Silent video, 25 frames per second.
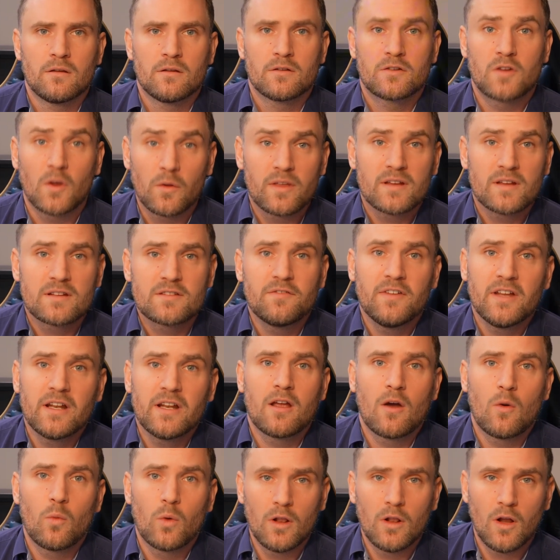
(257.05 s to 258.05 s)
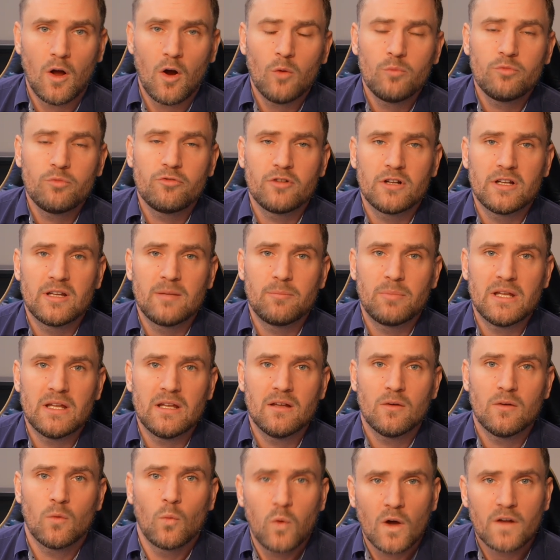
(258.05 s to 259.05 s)
So this video will hopefully
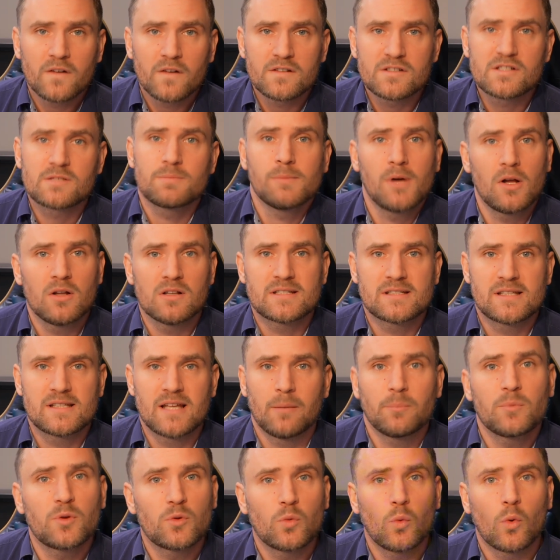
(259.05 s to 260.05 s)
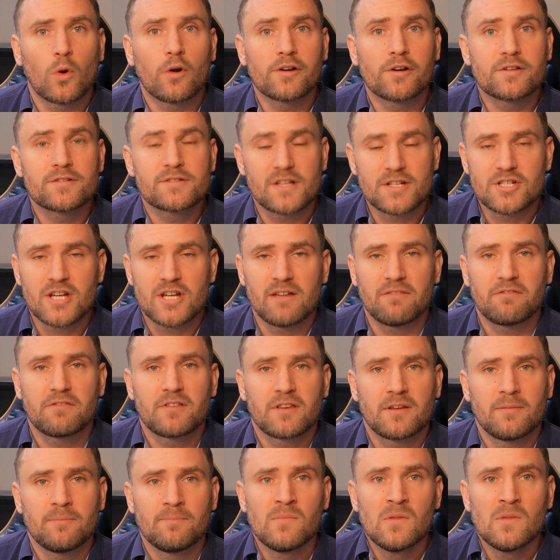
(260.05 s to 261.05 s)
be one small step towards a
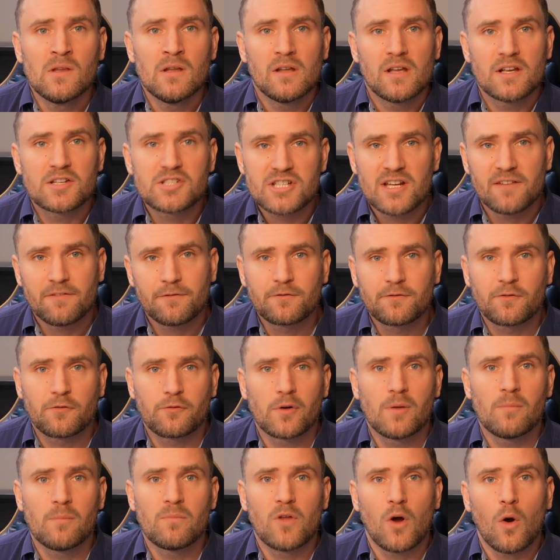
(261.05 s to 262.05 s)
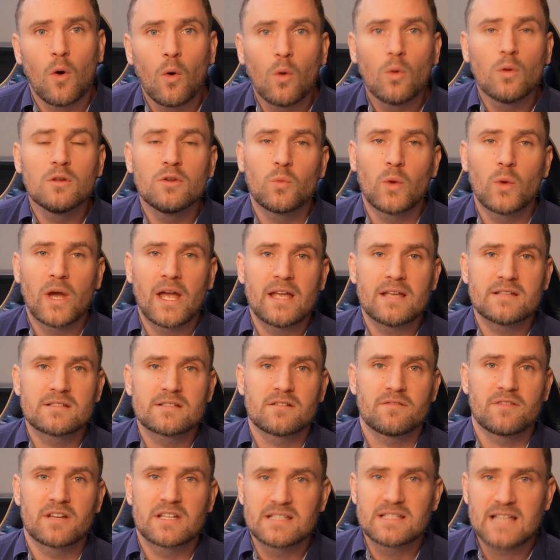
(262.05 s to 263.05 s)
shift from the old ways
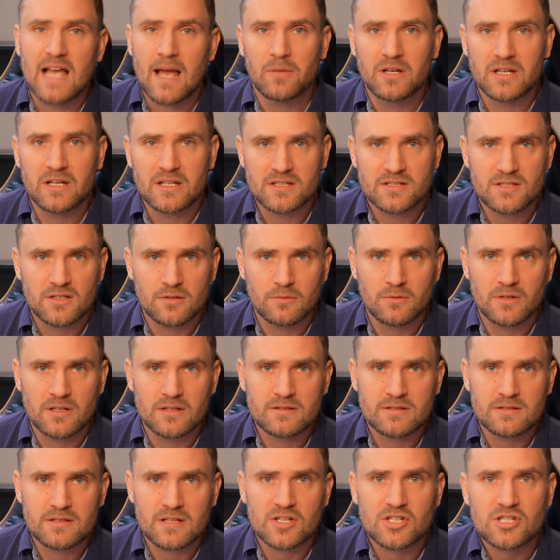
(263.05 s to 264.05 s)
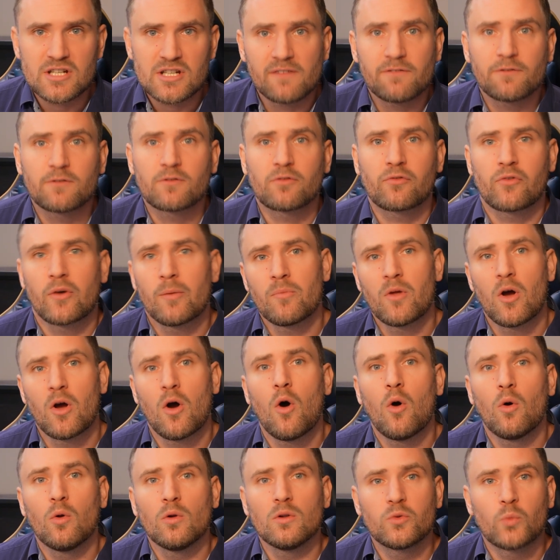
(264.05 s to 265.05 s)
of examining students, a shift from the
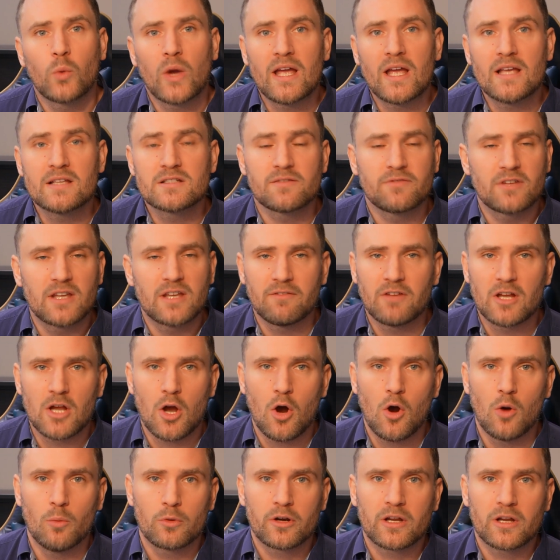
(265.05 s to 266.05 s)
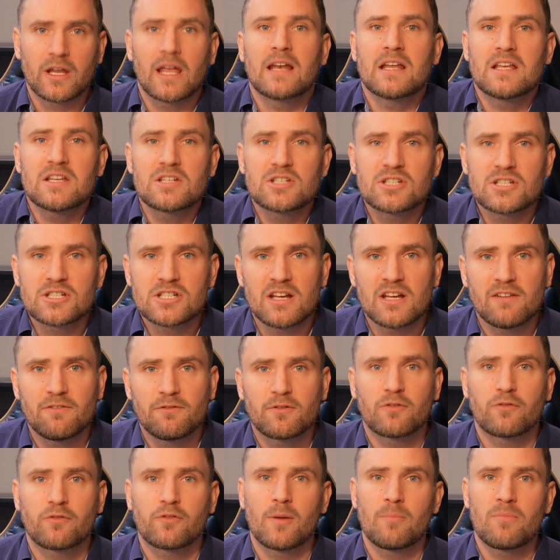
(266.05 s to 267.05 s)
old ways of giving homework, and a
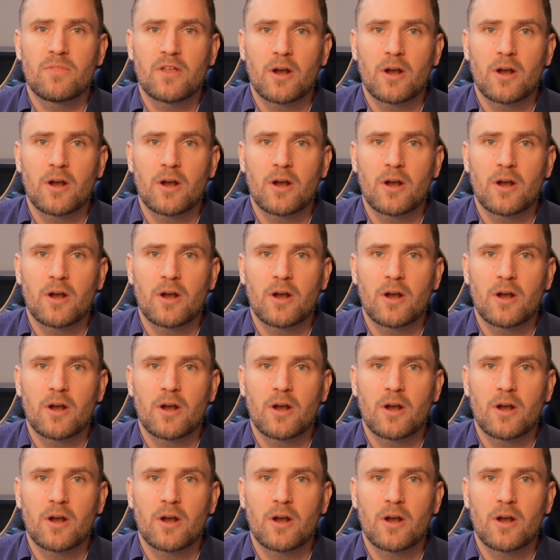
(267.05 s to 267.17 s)
shift from their